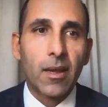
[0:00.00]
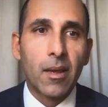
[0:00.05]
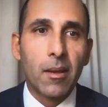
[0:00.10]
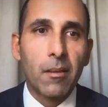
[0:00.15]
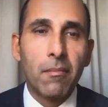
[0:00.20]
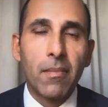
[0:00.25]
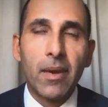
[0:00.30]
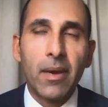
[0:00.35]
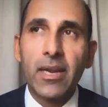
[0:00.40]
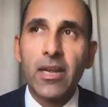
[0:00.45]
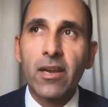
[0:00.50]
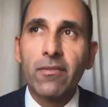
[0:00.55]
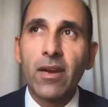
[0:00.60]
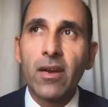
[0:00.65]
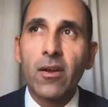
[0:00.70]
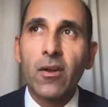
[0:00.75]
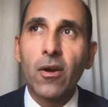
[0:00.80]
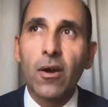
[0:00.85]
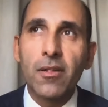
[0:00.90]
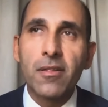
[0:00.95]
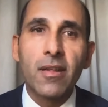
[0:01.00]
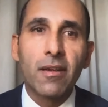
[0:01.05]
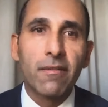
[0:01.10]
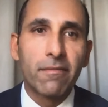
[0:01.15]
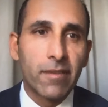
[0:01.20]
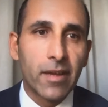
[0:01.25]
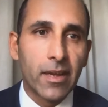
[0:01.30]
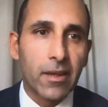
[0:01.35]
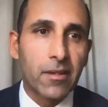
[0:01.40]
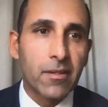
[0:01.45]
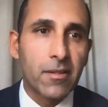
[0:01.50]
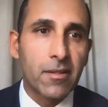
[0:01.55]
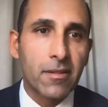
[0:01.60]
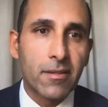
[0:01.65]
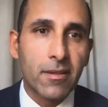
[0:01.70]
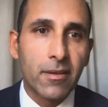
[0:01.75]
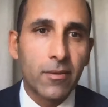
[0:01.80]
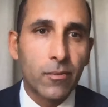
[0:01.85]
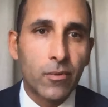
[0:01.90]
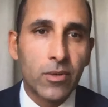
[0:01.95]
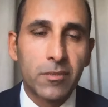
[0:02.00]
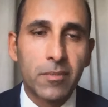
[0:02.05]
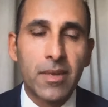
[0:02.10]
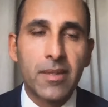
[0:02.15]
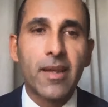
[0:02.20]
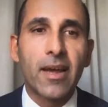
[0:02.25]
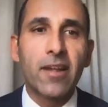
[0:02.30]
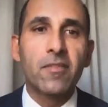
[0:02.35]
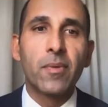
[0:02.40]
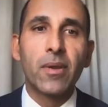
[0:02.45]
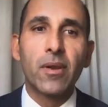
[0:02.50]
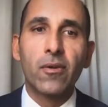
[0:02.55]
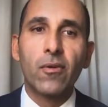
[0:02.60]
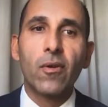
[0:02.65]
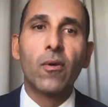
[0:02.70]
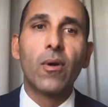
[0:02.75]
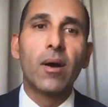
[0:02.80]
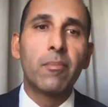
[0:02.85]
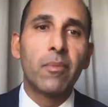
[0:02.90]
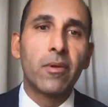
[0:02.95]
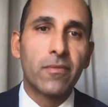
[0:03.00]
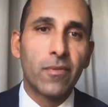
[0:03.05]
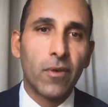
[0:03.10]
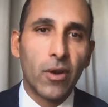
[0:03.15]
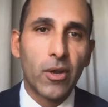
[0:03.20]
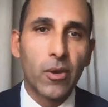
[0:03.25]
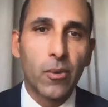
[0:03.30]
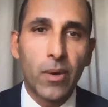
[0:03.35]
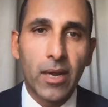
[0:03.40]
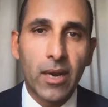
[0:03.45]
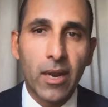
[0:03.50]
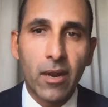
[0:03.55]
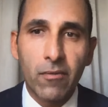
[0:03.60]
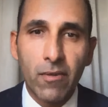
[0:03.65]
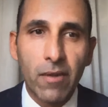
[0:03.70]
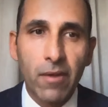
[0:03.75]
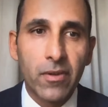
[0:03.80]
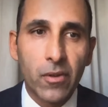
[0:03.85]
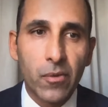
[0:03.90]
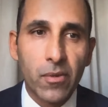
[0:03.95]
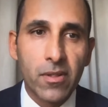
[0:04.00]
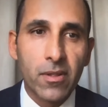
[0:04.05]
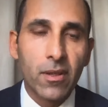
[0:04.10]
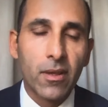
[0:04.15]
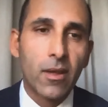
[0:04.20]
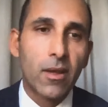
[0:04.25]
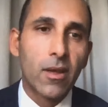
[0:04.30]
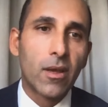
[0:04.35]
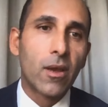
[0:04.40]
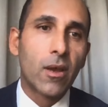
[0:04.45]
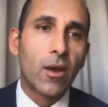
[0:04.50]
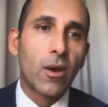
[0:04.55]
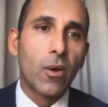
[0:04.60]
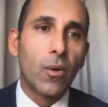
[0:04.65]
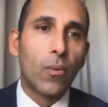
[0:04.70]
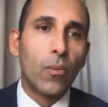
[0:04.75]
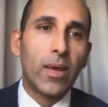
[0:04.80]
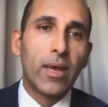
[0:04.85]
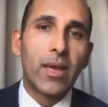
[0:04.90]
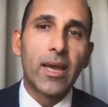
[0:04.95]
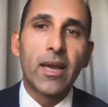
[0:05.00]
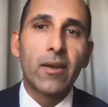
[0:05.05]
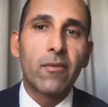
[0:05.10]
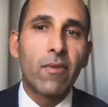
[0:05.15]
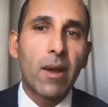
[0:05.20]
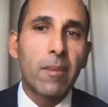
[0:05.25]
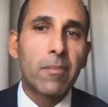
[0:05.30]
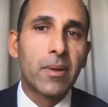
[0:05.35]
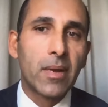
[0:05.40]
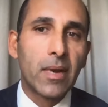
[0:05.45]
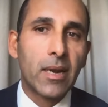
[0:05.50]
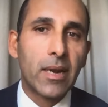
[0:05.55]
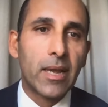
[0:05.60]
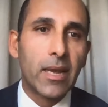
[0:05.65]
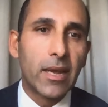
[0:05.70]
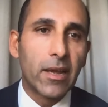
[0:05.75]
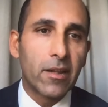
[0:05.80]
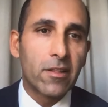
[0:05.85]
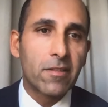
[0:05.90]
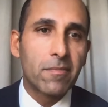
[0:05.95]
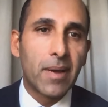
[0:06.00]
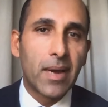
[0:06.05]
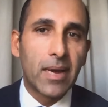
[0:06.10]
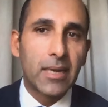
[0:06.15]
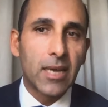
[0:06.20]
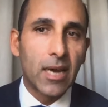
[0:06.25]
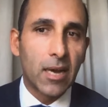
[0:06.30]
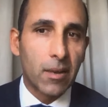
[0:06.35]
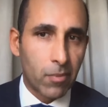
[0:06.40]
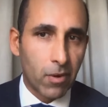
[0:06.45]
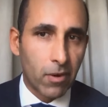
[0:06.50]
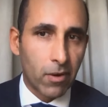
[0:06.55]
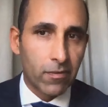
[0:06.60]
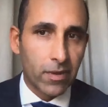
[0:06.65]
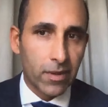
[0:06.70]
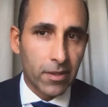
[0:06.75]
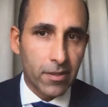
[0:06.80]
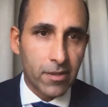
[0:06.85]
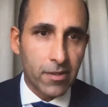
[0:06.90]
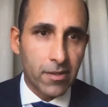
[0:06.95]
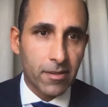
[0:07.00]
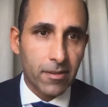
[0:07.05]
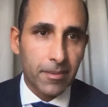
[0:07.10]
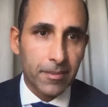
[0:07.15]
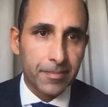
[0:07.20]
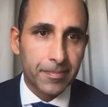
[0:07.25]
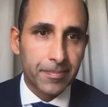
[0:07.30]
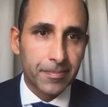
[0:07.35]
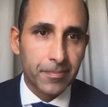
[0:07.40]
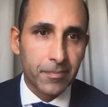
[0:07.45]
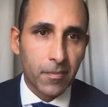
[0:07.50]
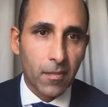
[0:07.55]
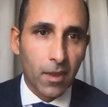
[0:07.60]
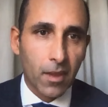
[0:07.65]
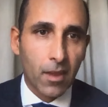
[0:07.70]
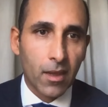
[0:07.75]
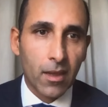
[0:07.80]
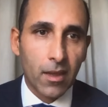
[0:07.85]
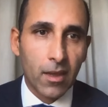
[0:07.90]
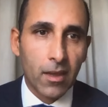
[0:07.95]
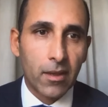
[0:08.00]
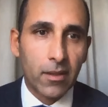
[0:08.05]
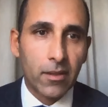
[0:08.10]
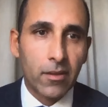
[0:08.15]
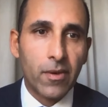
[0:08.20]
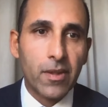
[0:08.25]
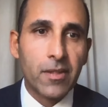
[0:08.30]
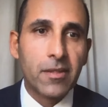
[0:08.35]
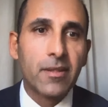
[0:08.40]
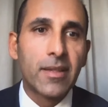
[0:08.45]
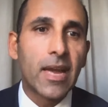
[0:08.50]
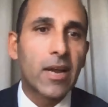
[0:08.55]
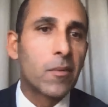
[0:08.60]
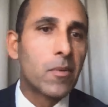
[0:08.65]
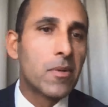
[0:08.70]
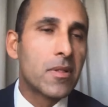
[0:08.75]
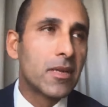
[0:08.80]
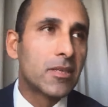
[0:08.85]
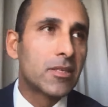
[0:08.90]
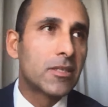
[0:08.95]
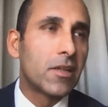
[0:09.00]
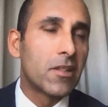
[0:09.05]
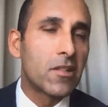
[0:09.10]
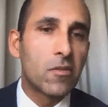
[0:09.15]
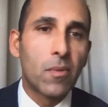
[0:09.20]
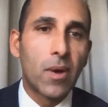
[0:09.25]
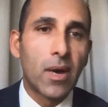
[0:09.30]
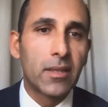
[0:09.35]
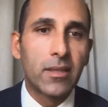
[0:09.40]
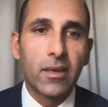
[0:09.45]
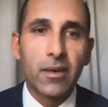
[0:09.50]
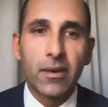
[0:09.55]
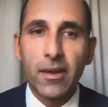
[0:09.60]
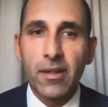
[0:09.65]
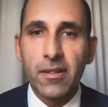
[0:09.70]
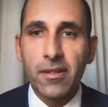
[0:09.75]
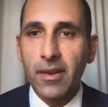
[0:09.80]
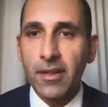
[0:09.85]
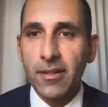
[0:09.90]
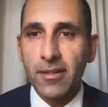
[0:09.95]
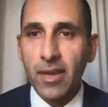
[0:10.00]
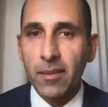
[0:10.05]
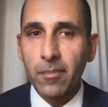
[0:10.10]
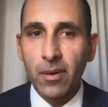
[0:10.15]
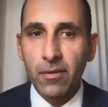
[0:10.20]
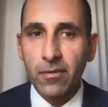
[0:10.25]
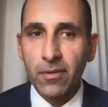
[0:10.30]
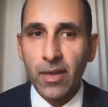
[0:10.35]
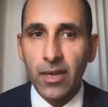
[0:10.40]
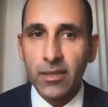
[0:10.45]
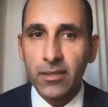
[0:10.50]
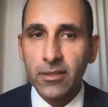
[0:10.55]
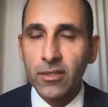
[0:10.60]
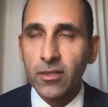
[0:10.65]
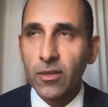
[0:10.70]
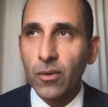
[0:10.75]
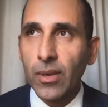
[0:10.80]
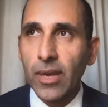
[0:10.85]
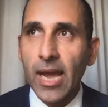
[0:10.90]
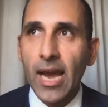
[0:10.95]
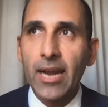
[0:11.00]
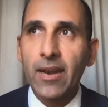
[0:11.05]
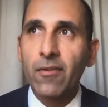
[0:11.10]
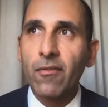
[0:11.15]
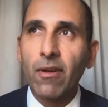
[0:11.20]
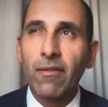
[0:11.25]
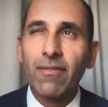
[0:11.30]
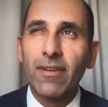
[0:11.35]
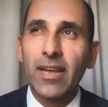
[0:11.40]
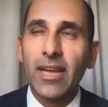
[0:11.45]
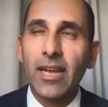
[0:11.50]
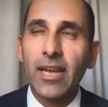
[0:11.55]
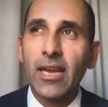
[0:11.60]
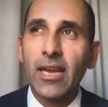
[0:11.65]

Many costs are fixed, which means as we grow our portfolio and our revenues, we can rapidly expand our profits. The recent acquisition in Swater is an example of that. So we added roughly